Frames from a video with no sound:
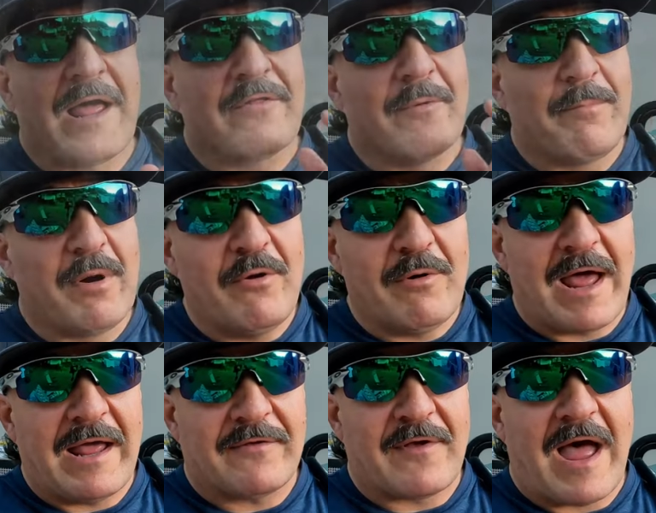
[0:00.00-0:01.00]
like the Blue
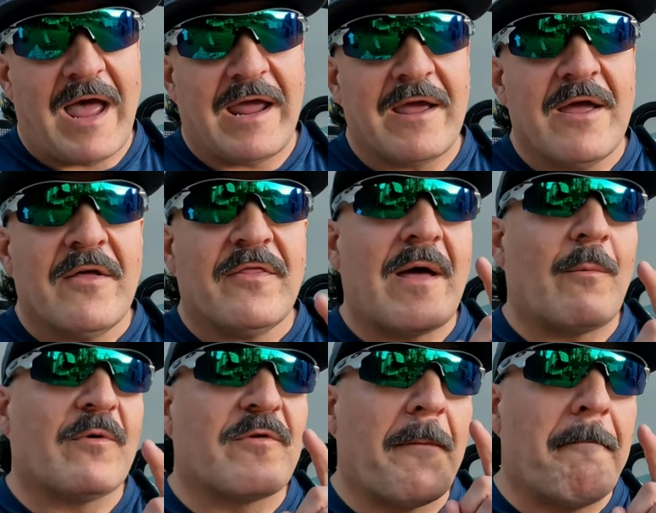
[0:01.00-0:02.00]
Lakes hike that
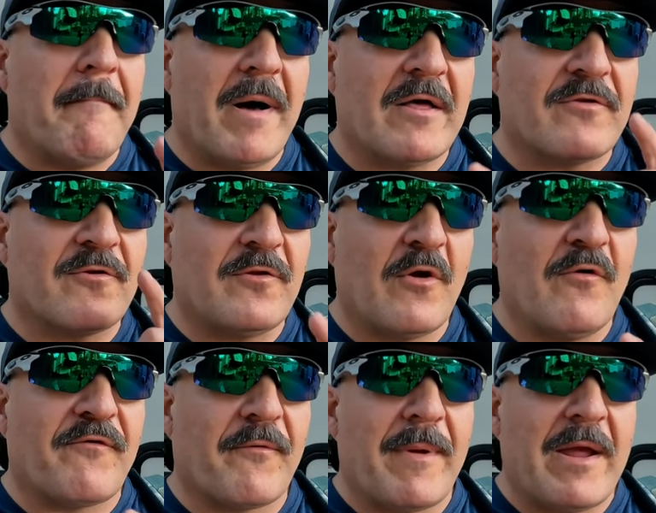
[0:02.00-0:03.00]
was a must
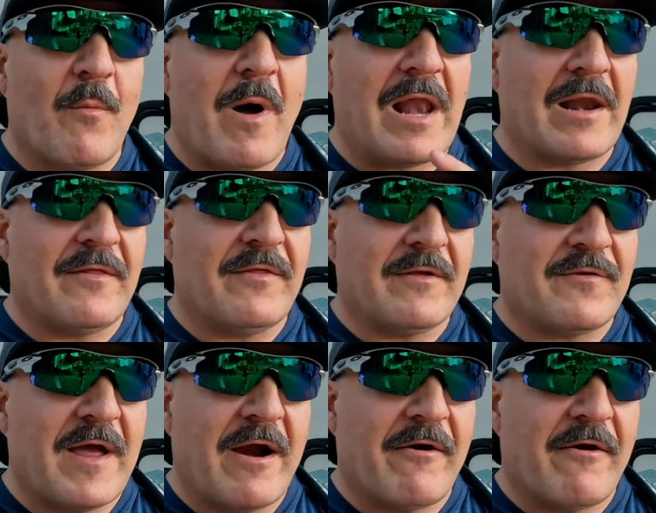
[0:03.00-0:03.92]
do for me while in this